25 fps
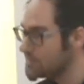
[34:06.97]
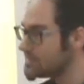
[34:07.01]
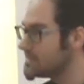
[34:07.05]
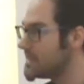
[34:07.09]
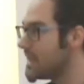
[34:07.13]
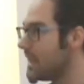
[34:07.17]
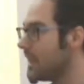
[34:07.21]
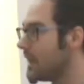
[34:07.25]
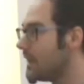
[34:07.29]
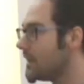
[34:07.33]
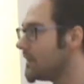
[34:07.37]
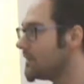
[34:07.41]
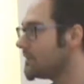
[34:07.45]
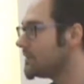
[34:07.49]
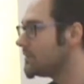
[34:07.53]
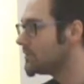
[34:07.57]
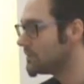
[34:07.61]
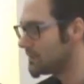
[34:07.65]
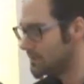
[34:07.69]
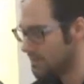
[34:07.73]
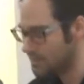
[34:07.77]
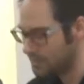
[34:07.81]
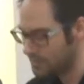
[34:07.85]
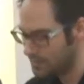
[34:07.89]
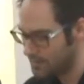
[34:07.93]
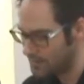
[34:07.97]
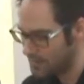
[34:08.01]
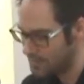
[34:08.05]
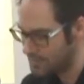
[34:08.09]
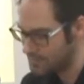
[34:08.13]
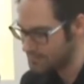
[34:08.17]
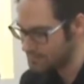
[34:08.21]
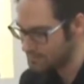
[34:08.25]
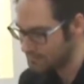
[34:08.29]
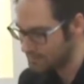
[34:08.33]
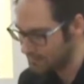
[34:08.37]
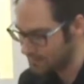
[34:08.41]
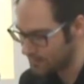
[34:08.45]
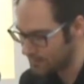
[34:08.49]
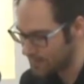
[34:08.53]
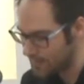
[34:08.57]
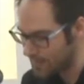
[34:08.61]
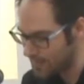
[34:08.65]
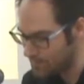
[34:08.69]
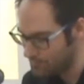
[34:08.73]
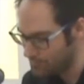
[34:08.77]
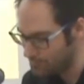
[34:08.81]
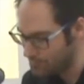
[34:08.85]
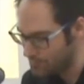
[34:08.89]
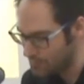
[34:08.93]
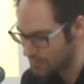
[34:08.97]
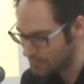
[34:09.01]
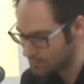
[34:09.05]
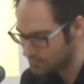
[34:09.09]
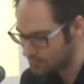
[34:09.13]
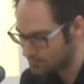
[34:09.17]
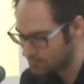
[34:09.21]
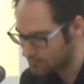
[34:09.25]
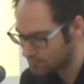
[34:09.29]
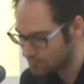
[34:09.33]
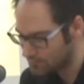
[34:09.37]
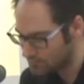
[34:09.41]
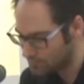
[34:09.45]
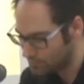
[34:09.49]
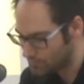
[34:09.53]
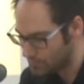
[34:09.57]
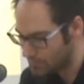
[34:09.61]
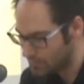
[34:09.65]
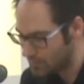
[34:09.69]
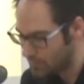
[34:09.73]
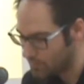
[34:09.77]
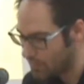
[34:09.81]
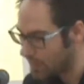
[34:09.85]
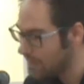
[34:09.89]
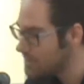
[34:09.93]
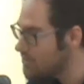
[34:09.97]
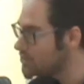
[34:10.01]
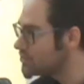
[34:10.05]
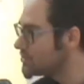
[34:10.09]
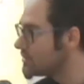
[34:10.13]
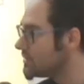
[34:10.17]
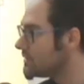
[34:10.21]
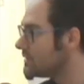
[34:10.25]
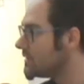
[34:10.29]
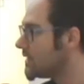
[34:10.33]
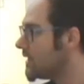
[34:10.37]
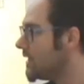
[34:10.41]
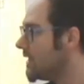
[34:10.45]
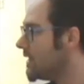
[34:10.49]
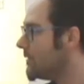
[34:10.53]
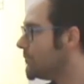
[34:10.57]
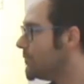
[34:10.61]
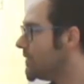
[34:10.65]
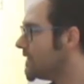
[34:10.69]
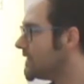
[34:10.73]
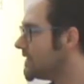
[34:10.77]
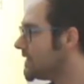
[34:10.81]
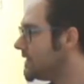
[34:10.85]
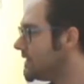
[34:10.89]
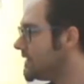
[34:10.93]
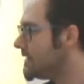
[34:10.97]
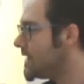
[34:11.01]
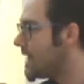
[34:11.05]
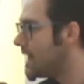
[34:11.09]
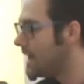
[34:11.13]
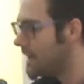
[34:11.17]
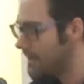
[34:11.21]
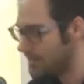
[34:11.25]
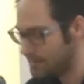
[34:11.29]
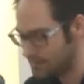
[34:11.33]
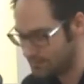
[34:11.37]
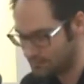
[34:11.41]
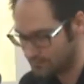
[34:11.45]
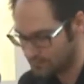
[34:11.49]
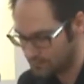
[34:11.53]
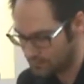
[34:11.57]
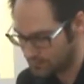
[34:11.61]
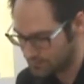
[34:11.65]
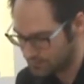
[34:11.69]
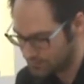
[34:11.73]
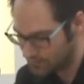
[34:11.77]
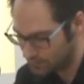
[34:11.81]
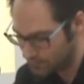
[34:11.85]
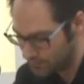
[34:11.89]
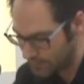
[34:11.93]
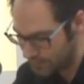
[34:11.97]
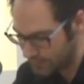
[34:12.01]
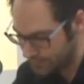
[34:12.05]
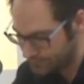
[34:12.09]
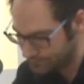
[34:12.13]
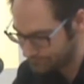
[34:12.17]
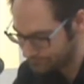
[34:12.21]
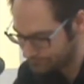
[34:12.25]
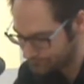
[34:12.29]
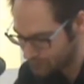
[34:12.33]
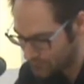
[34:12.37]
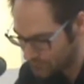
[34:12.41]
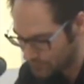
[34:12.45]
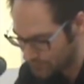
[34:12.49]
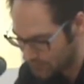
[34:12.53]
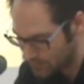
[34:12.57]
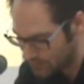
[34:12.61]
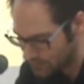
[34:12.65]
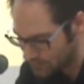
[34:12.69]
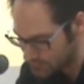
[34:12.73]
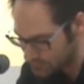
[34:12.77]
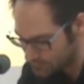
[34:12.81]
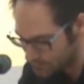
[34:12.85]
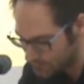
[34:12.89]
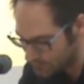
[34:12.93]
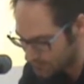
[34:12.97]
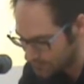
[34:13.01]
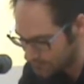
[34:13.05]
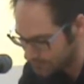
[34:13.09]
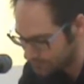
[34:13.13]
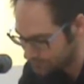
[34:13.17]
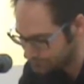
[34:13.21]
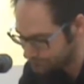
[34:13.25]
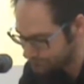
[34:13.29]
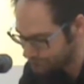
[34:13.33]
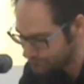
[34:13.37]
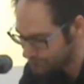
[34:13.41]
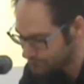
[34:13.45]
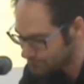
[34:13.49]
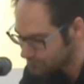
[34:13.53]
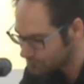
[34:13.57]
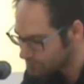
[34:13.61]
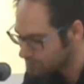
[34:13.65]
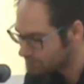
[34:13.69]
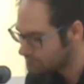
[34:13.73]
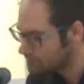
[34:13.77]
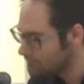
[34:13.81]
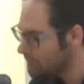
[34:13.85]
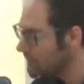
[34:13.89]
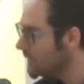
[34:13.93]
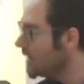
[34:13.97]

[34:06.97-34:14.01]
Franz was taken to the Nazi encampment to be questioned, but he died on the way to the hospital.